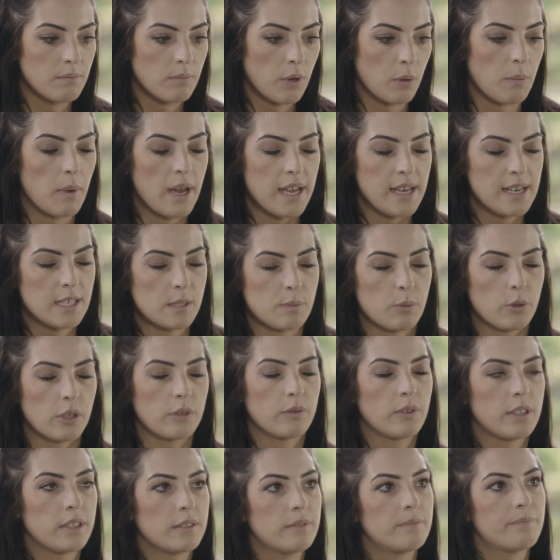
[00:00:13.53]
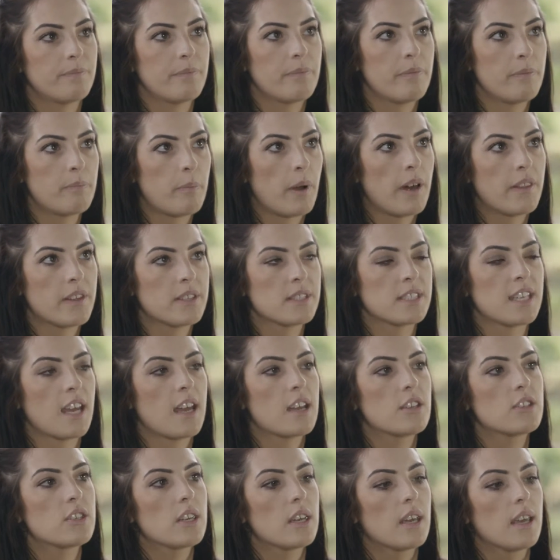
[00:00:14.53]
well, my ex-boyfriend by this
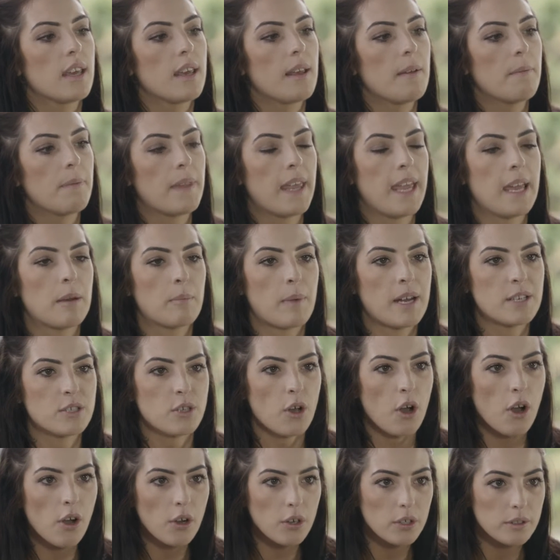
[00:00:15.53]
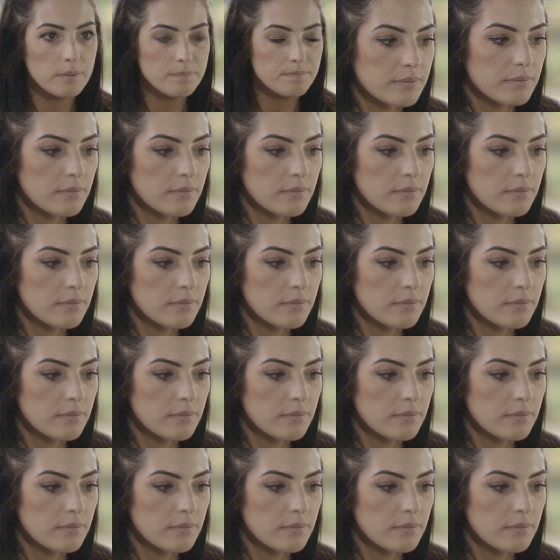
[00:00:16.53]
stage, that had my dog.